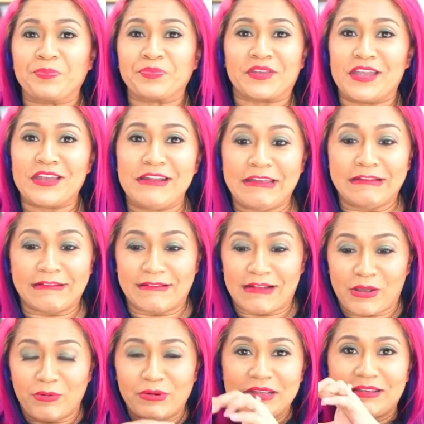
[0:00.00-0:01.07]
In England, I
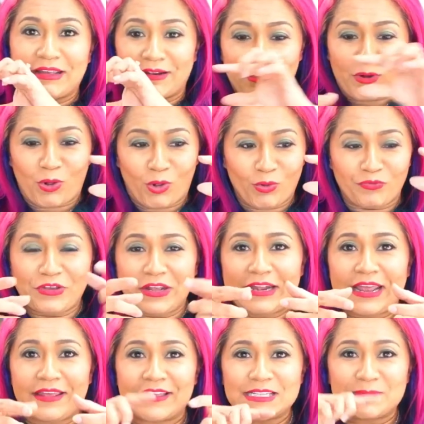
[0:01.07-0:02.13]
only get a whole
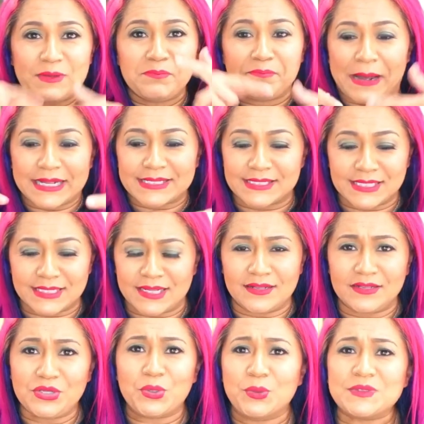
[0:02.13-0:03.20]
fillet that's been battered, and you
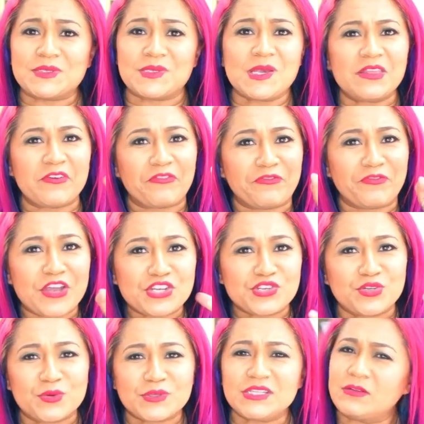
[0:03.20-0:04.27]
don't see the fish, you
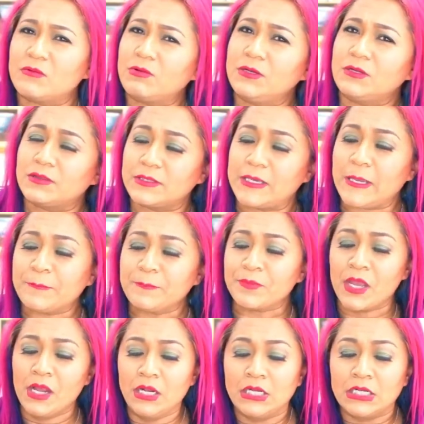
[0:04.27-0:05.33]
don't see the real thing.
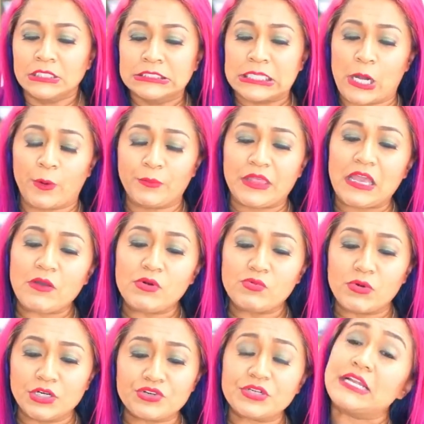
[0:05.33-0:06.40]
Now, they were
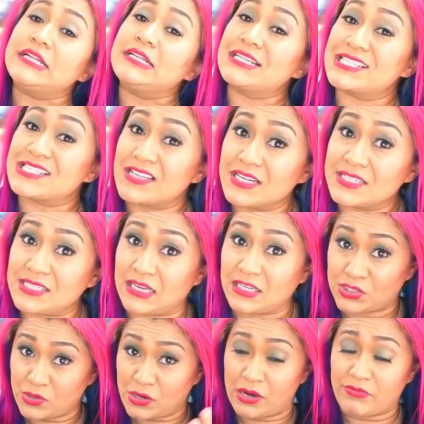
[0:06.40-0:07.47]
wondering, they did a study, I
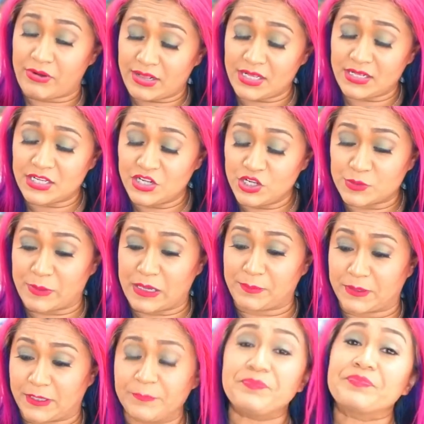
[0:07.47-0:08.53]
read it in the
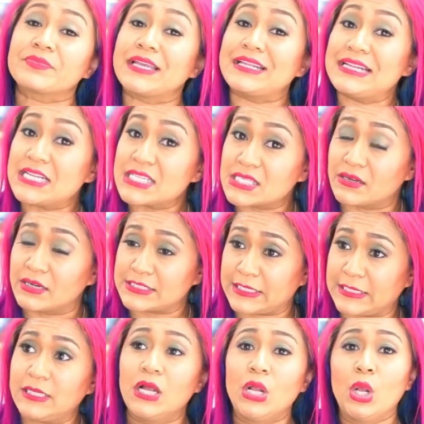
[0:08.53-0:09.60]
newspaper, they did a
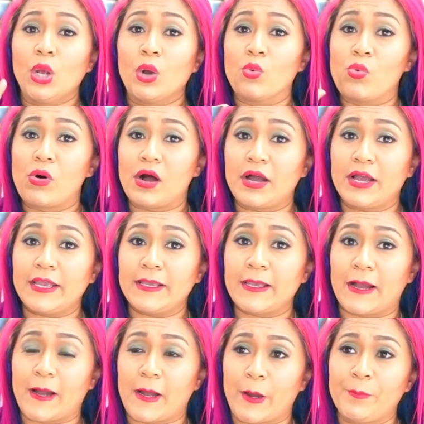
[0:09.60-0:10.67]
study why
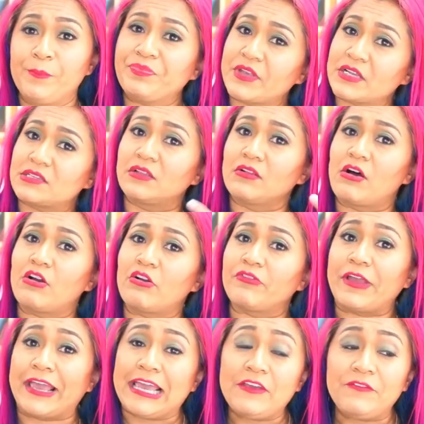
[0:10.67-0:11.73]
there's a lot of
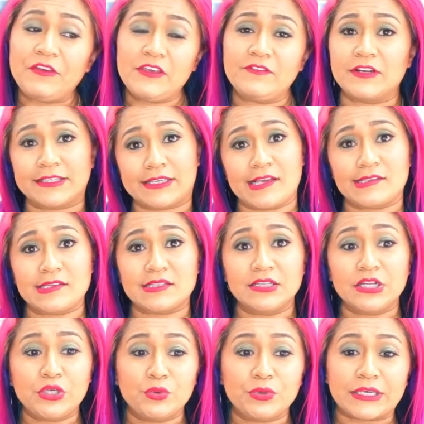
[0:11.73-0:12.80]
hay fever cases in the
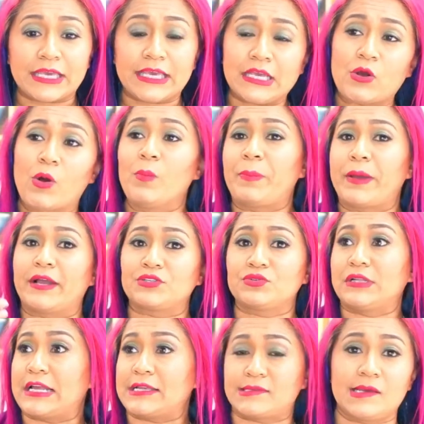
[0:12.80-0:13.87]
UK compared to,
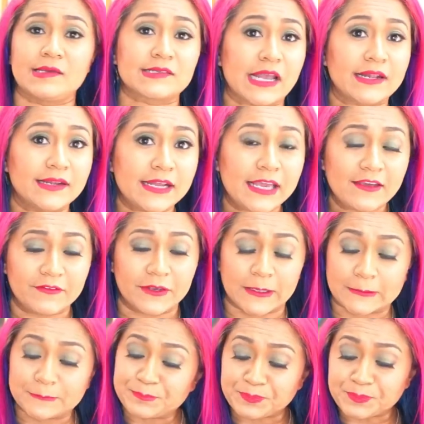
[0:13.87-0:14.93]
let's say, in Scandinavia.